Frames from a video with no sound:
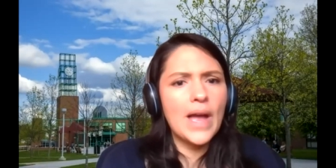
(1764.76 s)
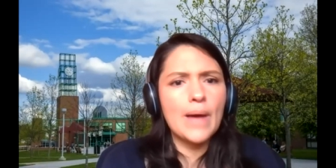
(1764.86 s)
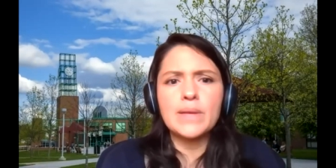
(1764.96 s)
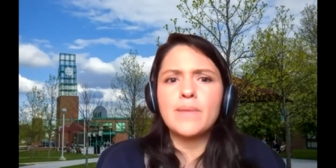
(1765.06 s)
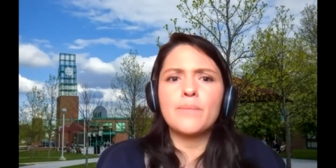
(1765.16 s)

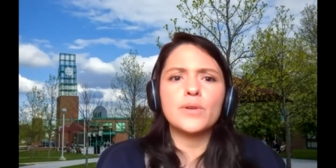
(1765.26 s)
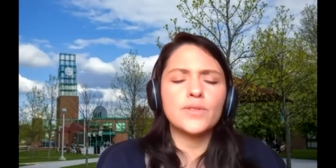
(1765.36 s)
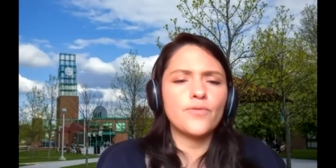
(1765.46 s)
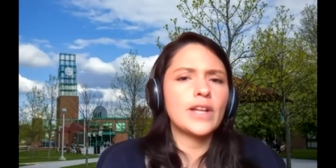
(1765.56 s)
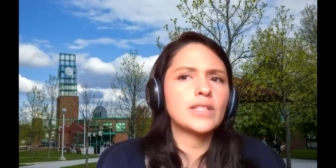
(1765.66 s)
family
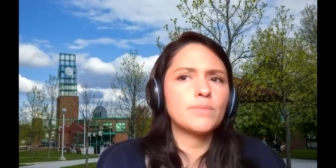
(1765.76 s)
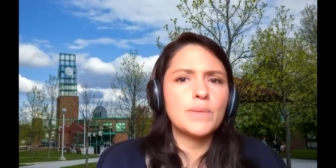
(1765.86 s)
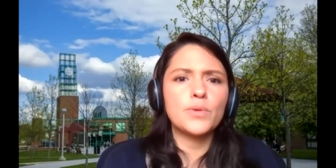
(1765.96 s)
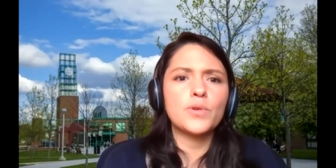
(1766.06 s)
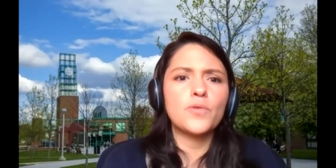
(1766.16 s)
members, friends,
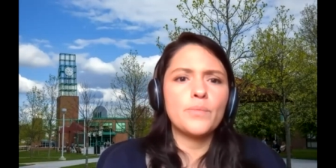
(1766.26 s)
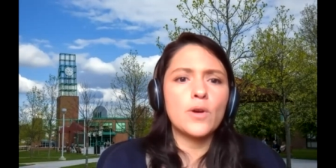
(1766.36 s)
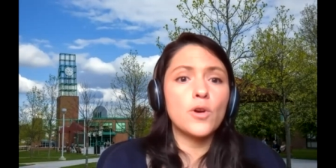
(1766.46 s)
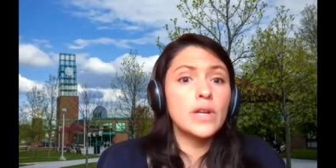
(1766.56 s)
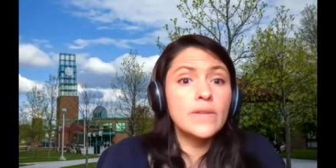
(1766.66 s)
people who've
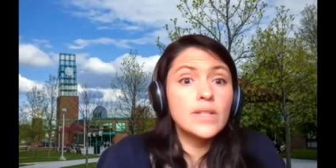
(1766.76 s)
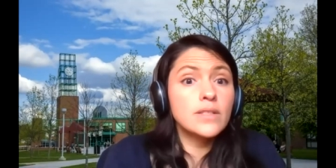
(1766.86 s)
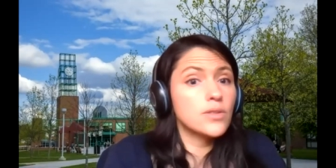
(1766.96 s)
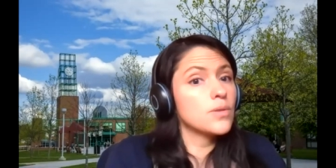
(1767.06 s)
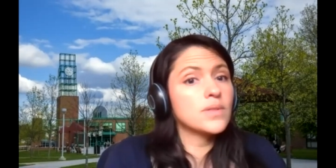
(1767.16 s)
been, or
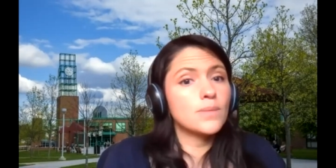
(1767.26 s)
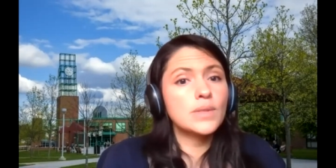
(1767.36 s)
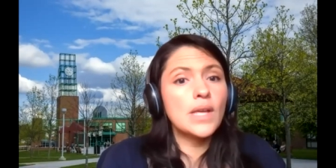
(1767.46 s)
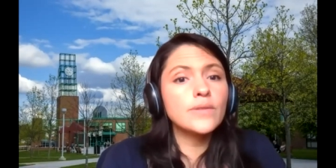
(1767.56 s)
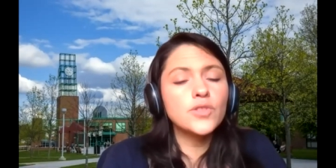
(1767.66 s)
even students
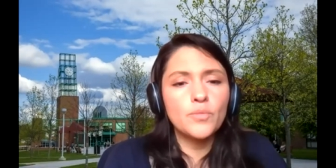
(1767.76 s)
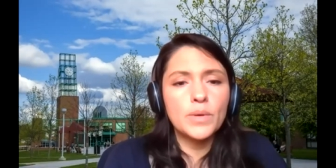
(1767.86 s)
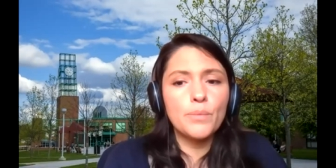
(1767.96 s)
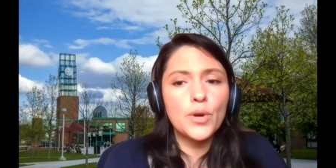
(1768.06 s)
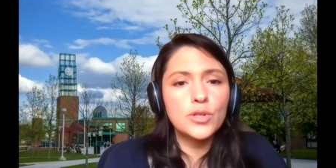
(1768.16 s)
themselves who've
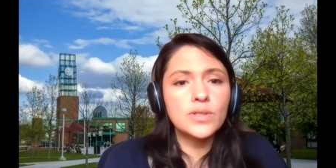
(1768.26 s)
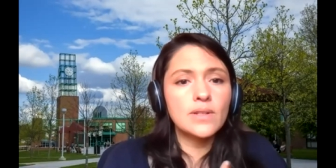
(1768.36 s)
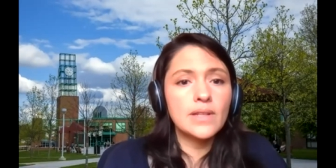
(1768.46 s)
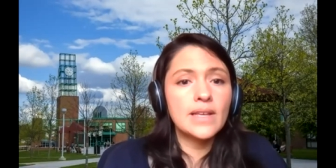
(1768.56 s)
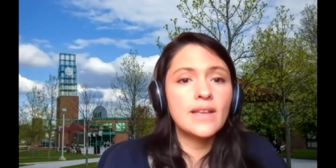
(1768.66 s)
been
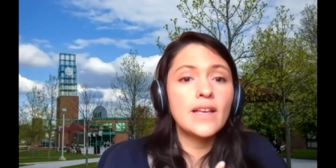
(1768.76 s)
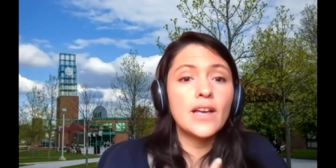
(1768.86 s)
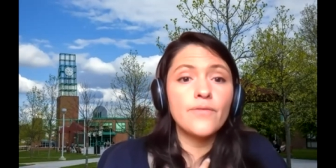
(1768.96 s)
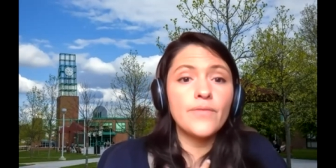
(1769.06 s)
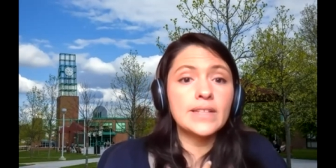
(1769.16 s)
personally
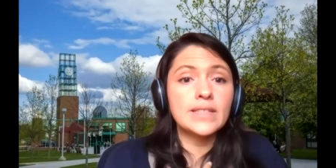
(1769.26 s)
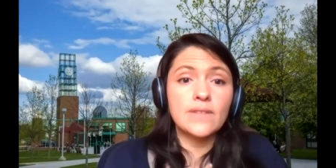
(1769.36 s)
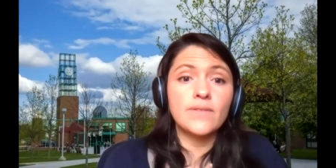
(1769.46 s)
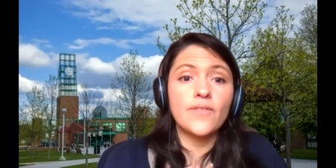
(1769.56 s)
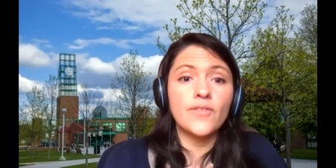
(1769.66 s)

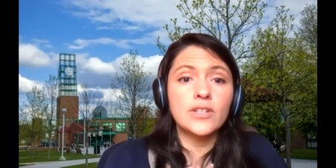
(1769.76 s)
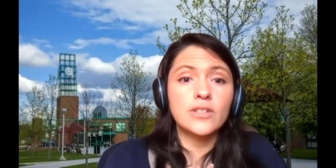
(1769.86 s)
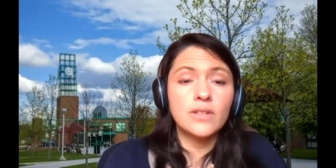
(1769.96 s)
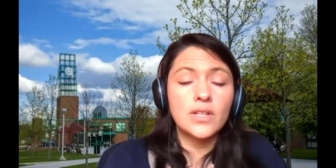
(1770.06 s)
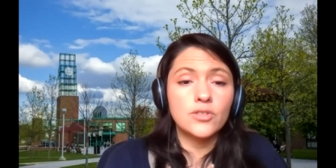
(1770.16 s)
affected if they've
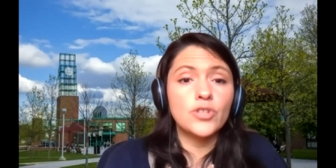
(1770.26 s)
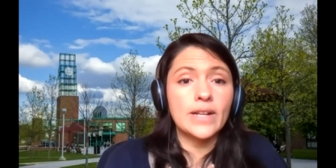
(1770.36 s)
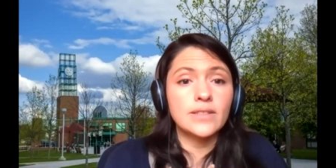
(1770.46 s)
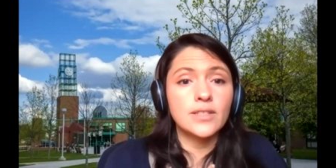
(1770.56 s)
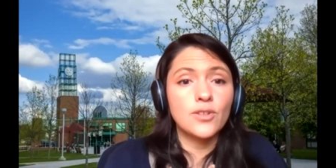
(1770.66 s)
con
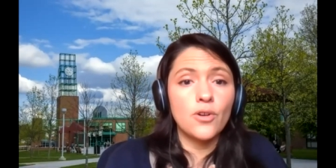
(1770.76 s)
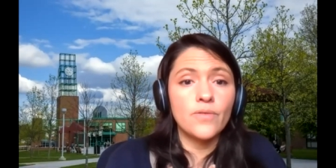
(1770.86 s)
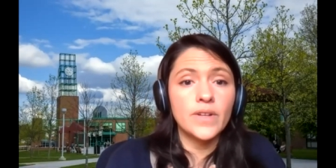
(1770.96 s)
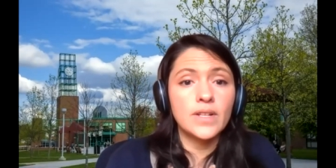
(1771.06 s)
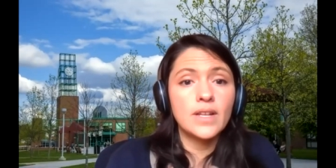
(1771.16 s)
contracted
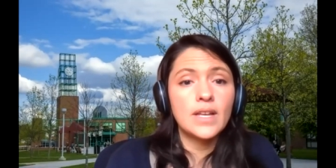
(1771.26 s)
COVID.